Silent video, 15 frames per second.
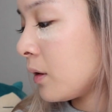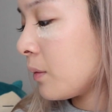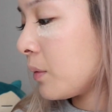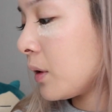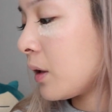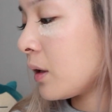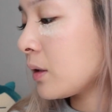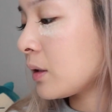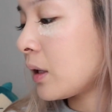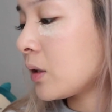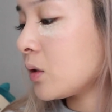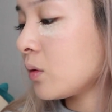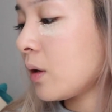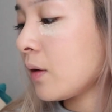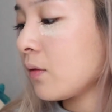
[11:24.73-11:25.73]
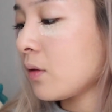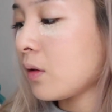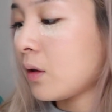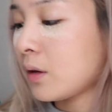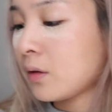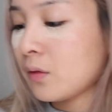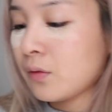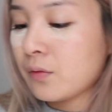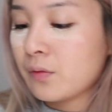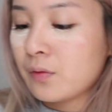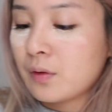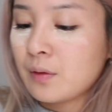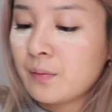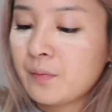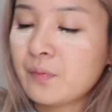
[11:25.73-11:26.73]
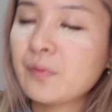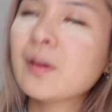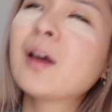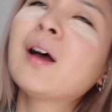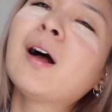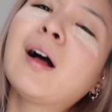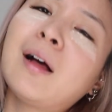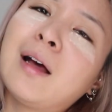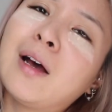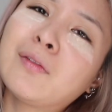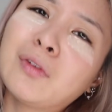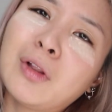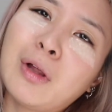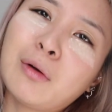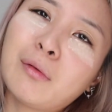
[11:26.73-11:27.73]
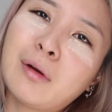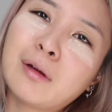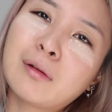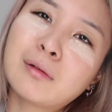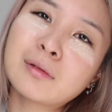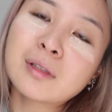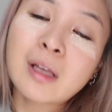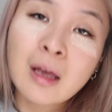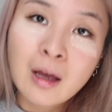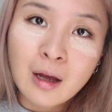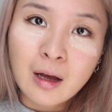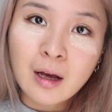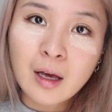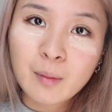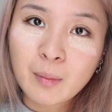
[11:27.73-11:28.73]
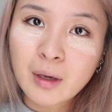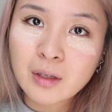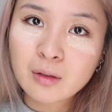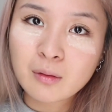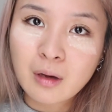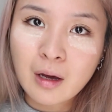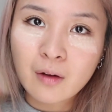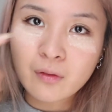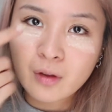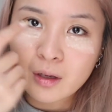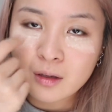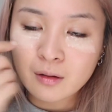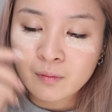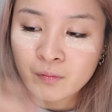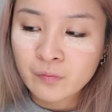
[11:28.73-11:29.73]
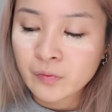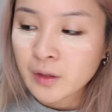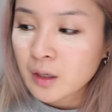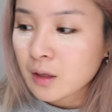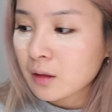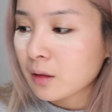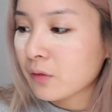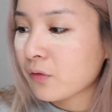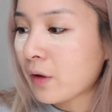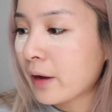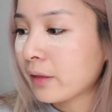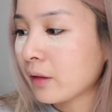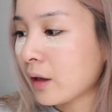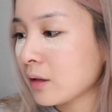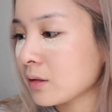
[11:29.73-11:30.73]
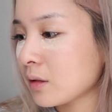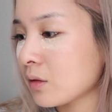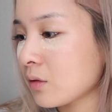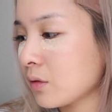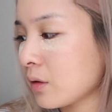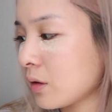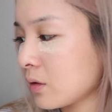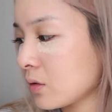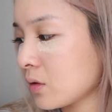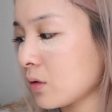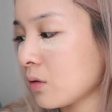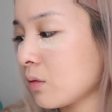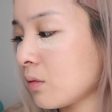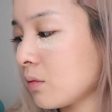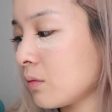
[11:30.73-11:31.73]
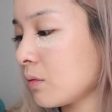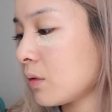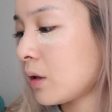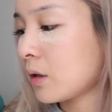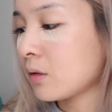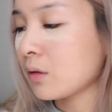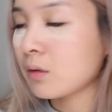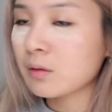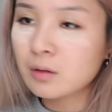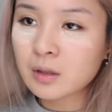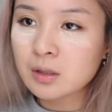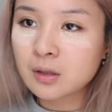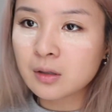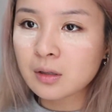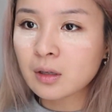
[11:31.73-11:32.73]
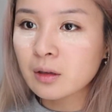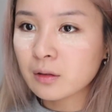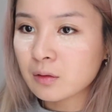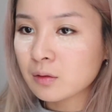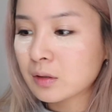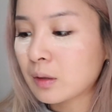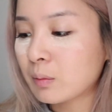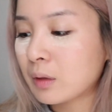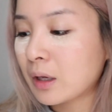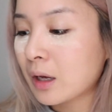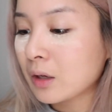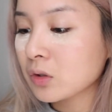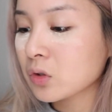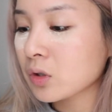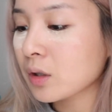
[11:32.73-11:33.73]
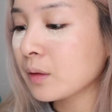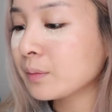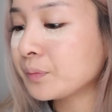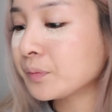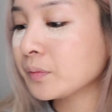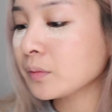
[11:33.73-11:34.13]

Because I do have a lot of wrinkles. I do have like fine lines under there, so I don't know, it's just a little something extra.